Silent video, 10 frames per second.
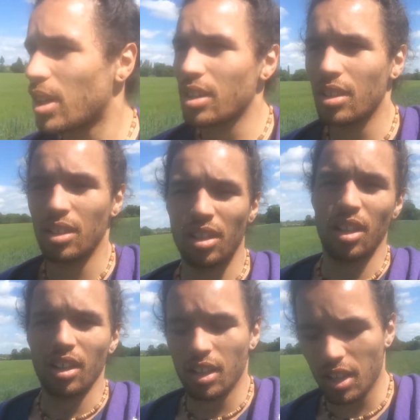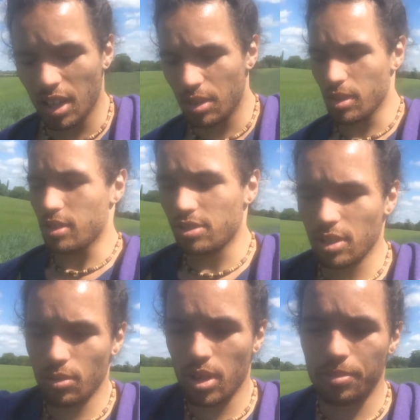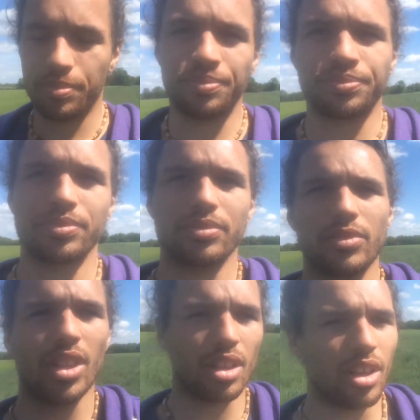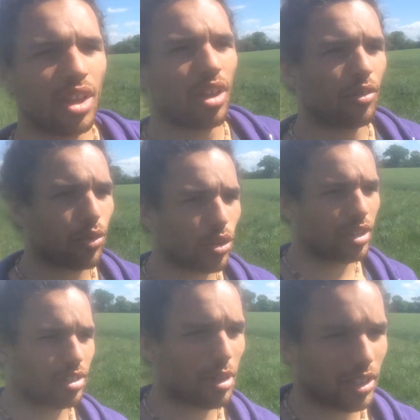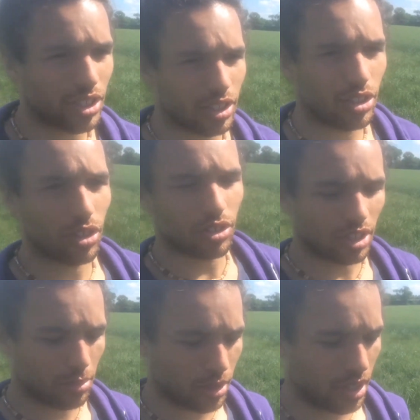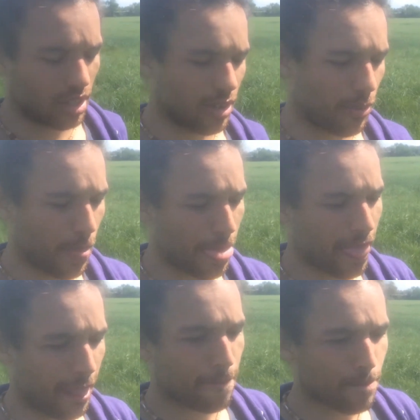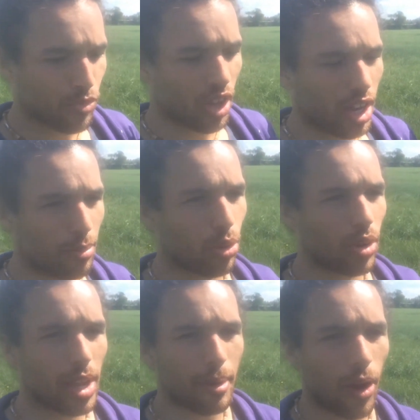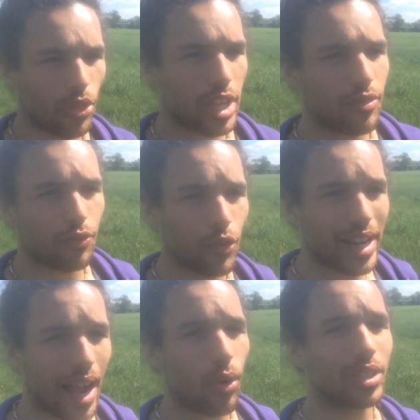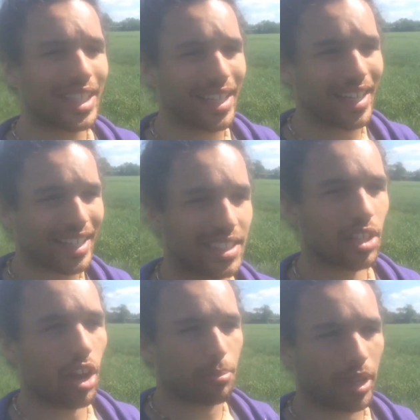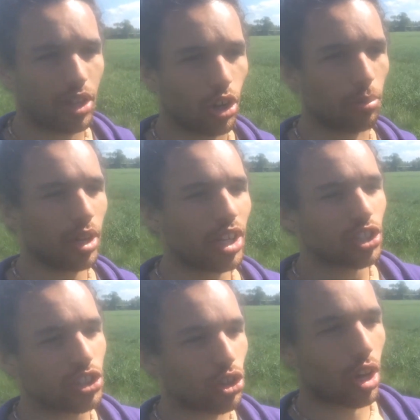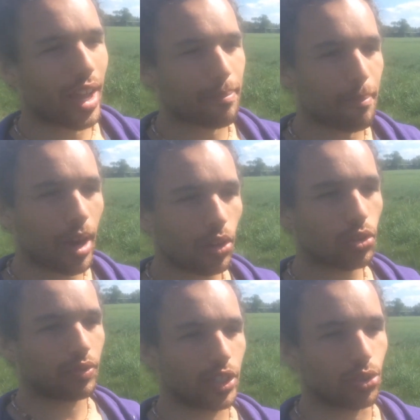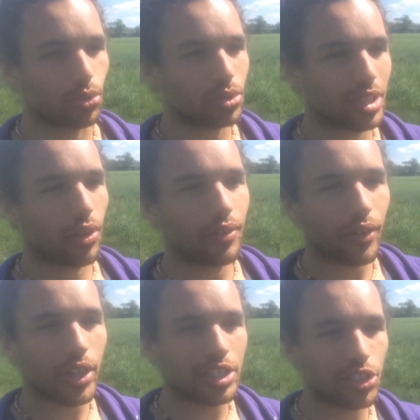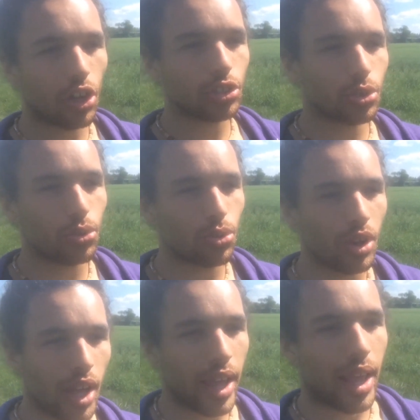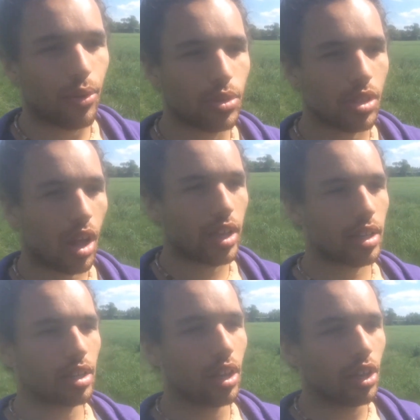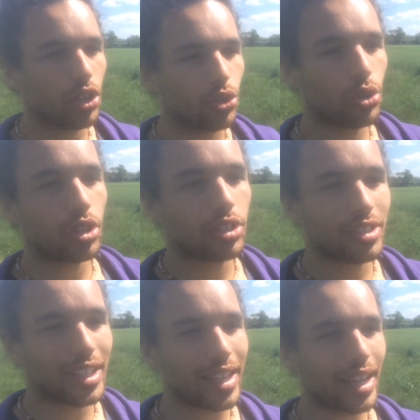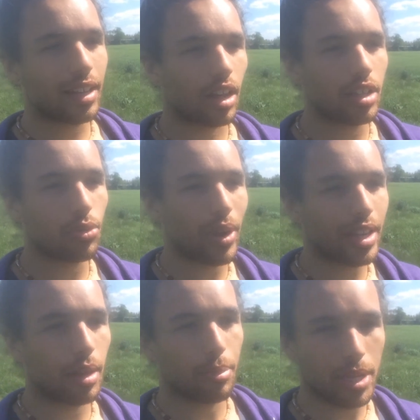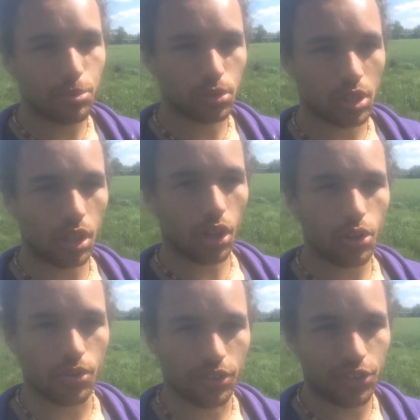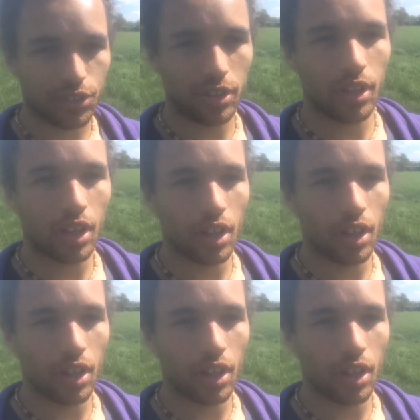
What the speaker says: Man. Yeah, anyway, so I fucking smashed this 2C-B, and probably about the 3 hours in, it started picking up. So you got like mild visuals, they were very subtle. It was like, you could see it in like the way that people's clothes,